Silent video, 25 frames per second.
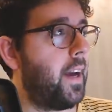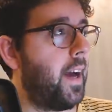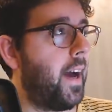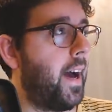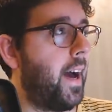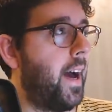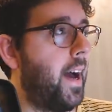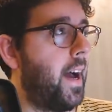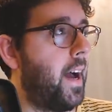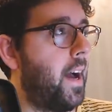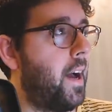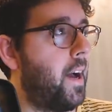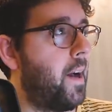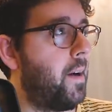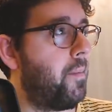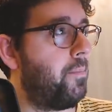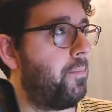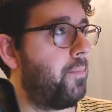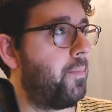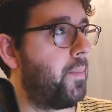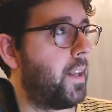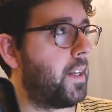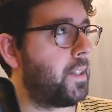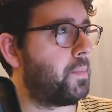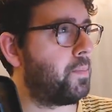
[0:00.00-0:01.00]

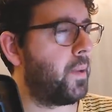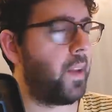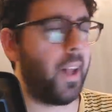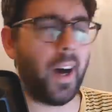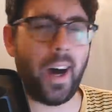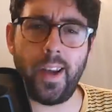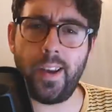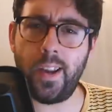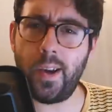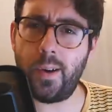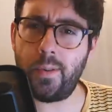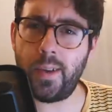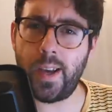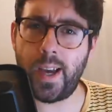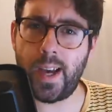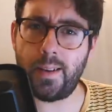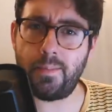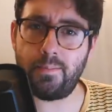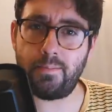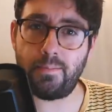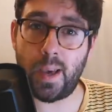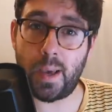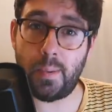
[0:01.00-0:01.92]
Um, has Bernardo yet?